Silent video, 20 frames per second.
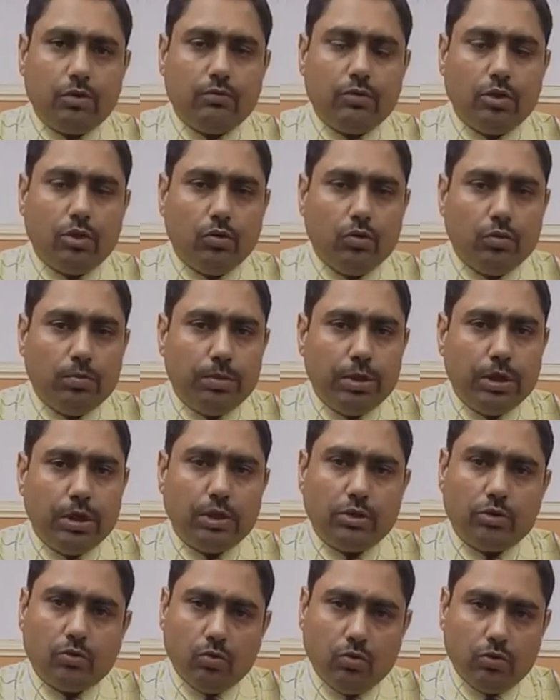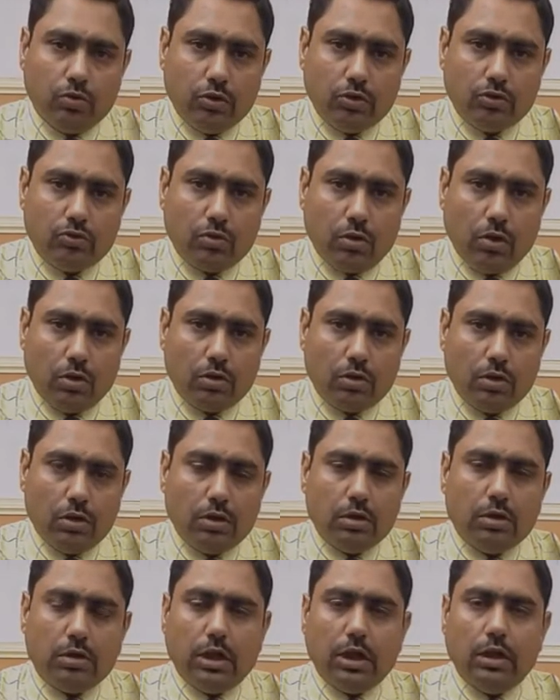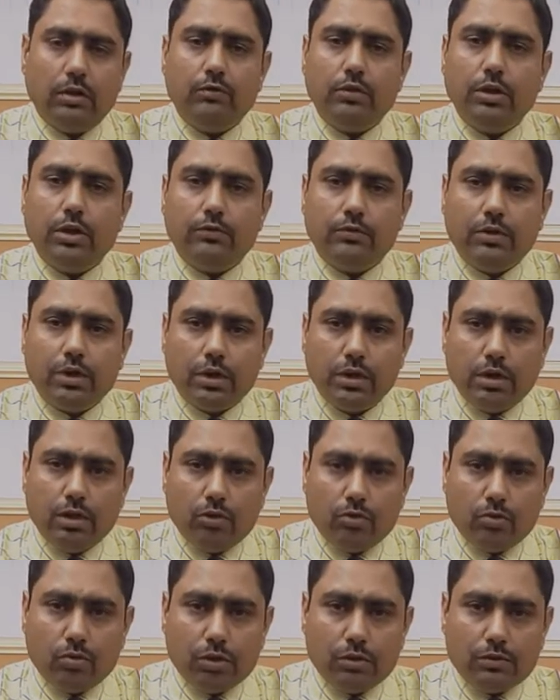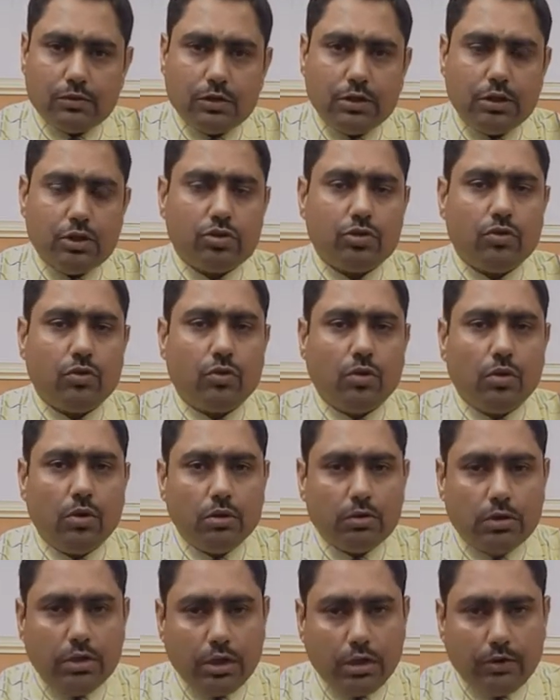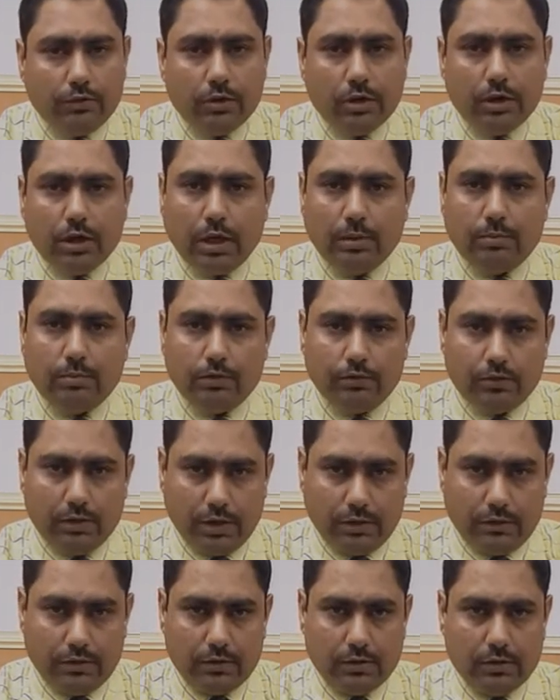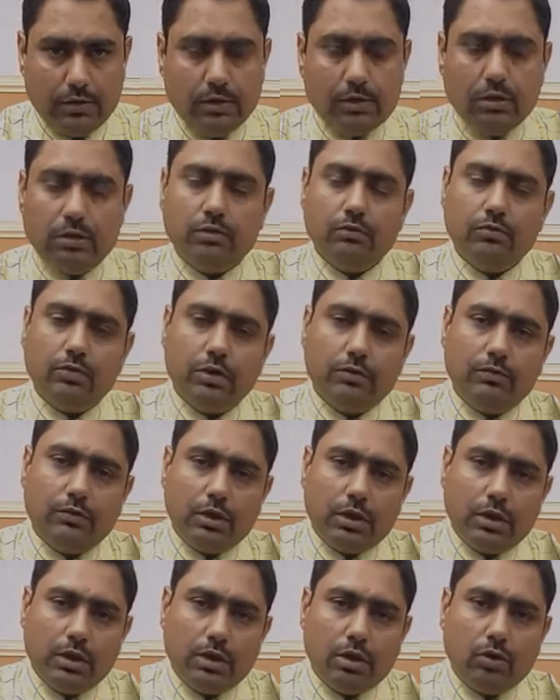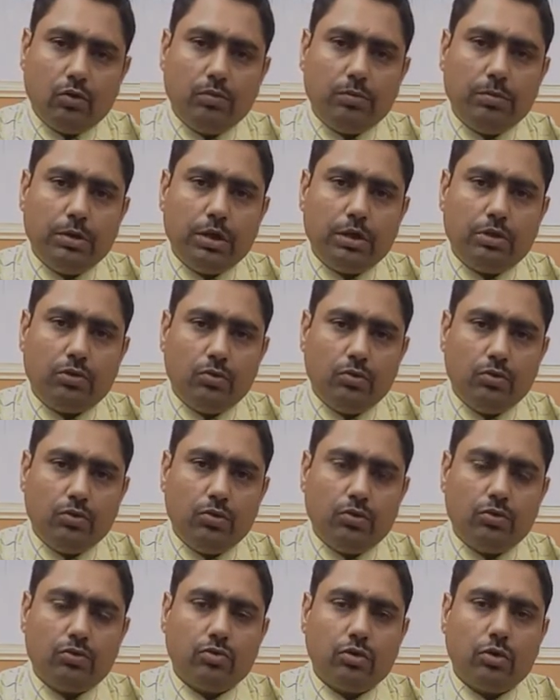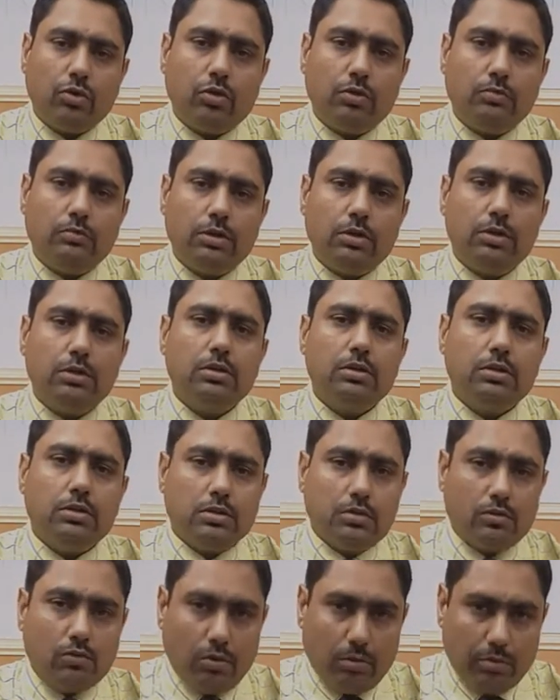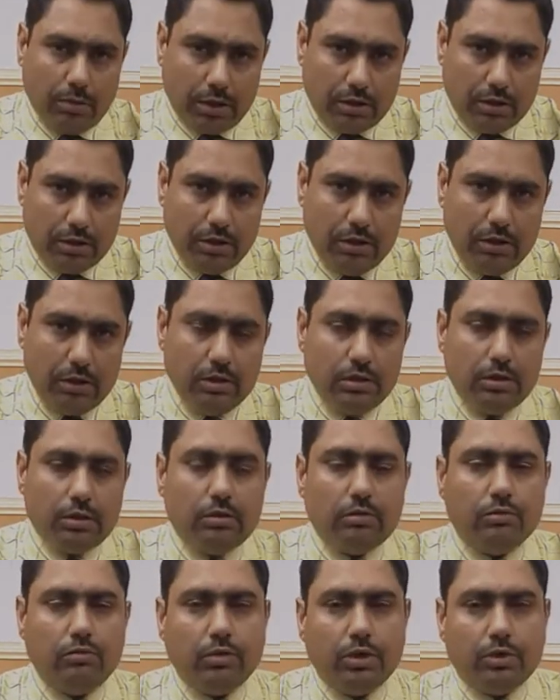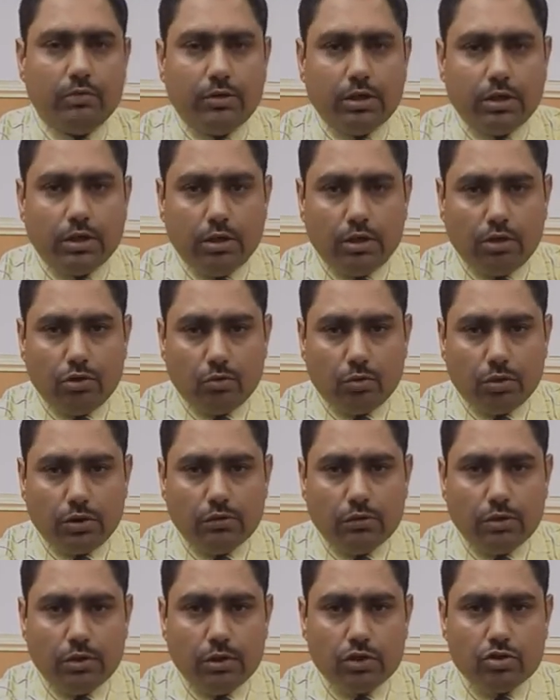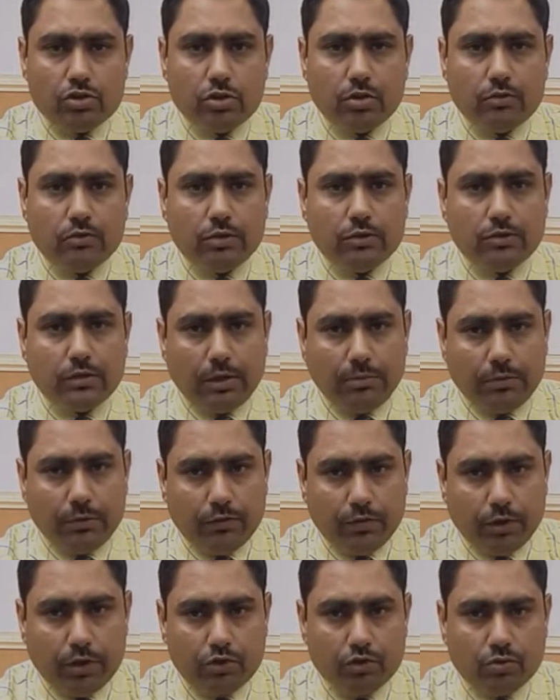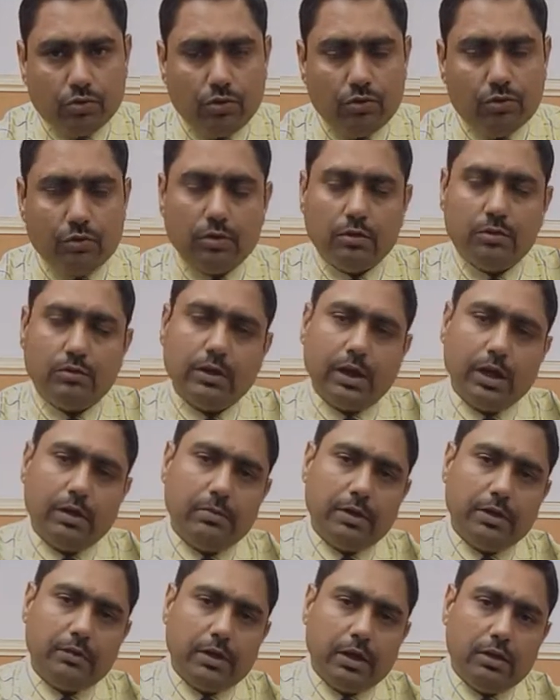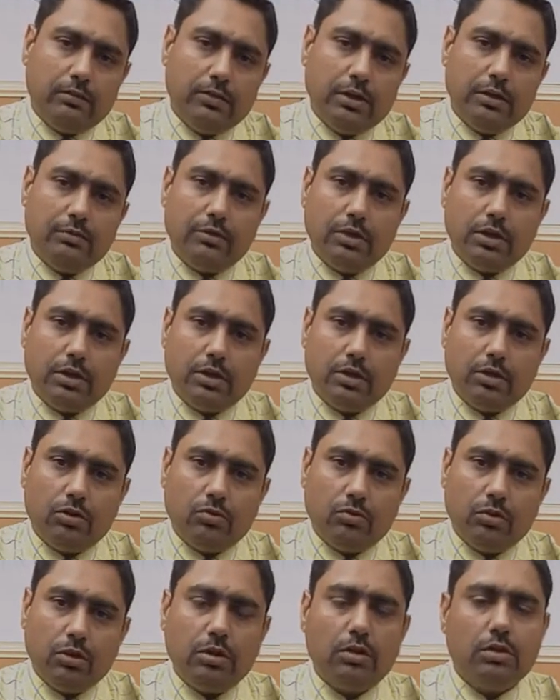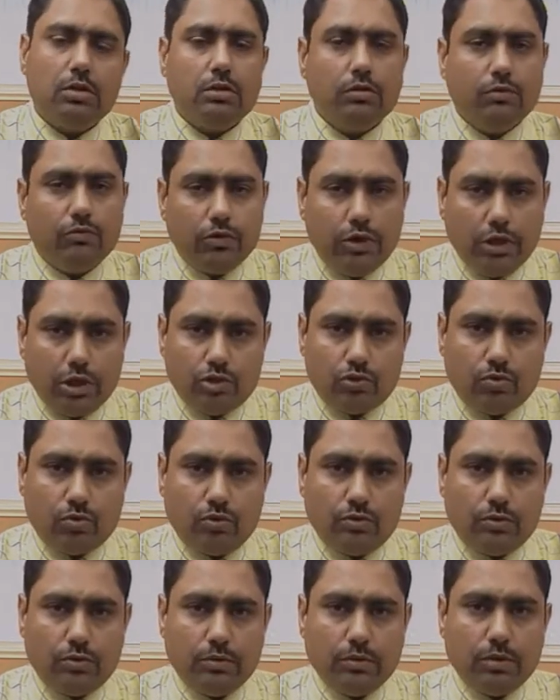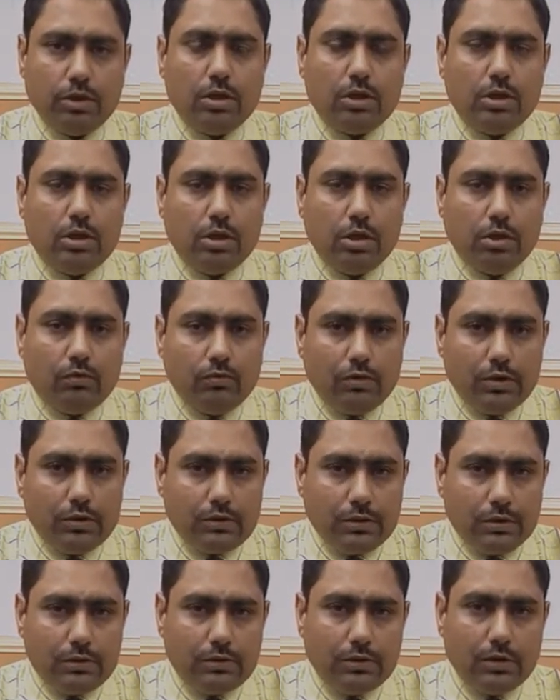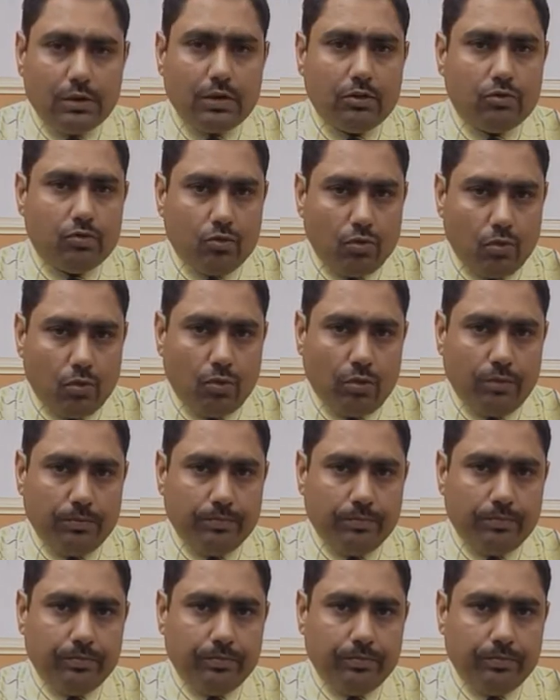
of the opening and closing stock and we have taken into consideration all three different type of things. We have taken the opening and closing stock of the raw material, we have taken into consideration of the semi-finished goods, side by side we have taken into the finished goods. Now once this thing is known,